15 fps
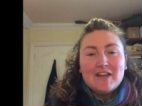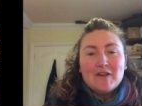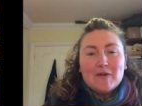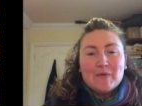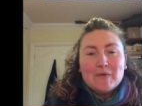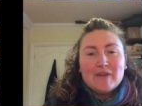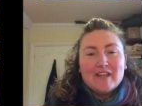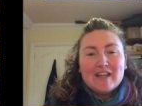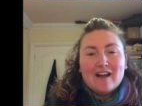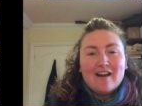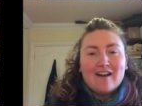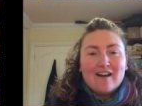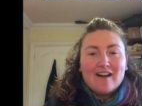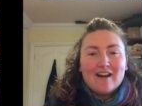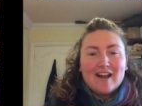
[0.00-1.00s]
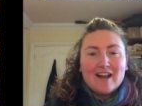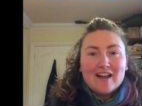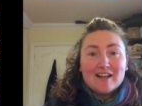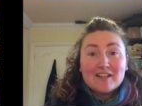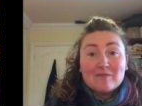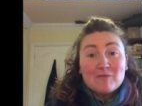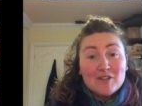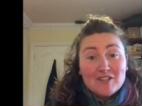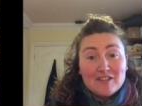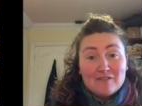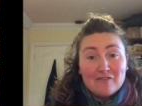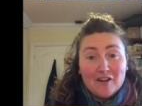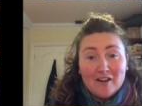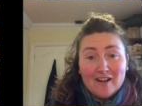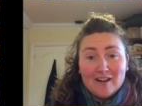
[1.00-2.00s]
We are a community
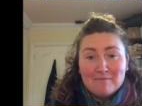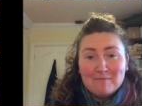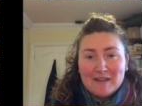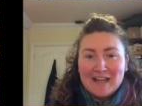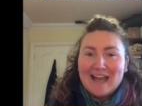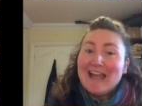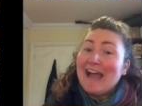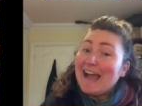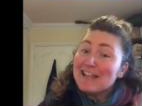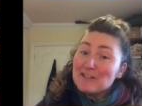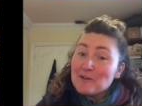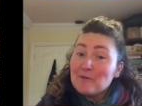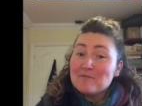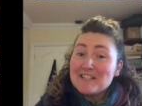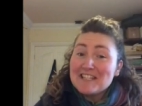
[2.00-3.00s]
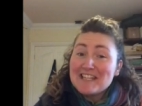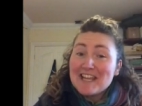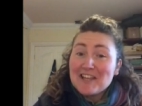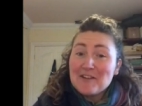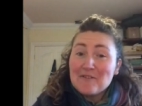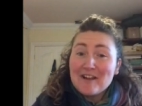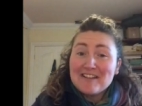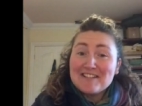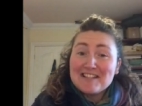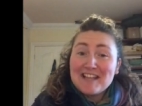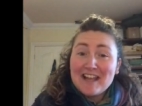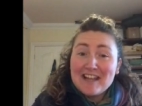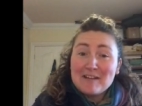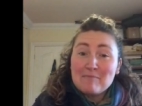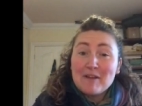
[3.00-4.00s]
farm. I had hoped to take you
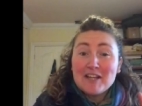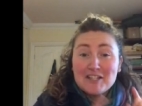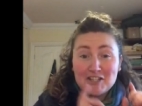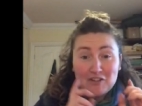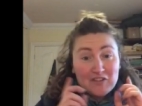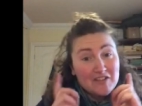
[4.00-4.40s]
outside, but as you can